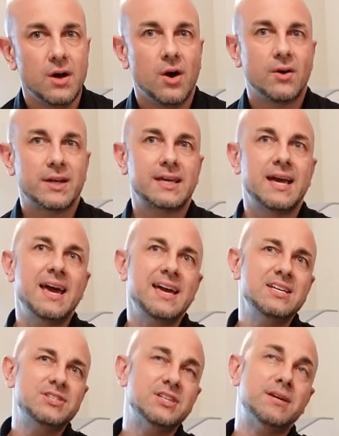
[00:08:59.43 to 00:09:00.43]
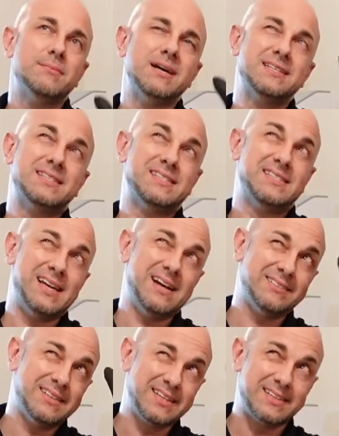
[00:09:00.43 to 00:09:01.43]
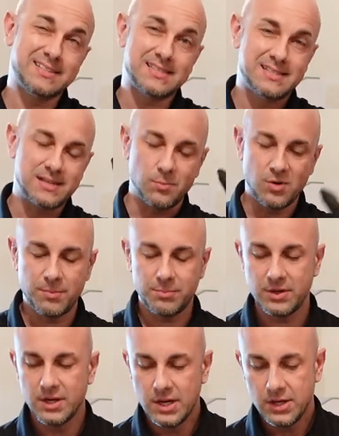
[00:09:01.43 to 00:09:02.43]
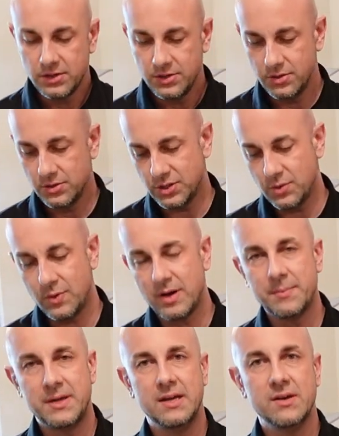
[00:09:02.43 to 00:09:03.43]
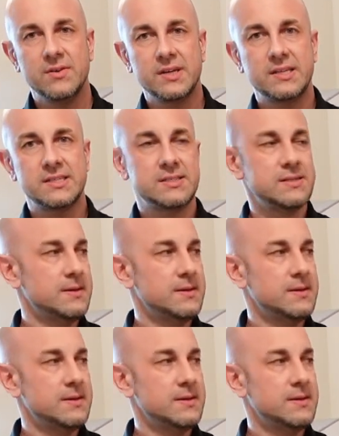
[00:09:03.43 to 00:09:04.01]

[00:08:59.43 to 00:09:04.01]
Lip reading: On occasion, it might sound like it's somewhere, but usually what I'm hearing is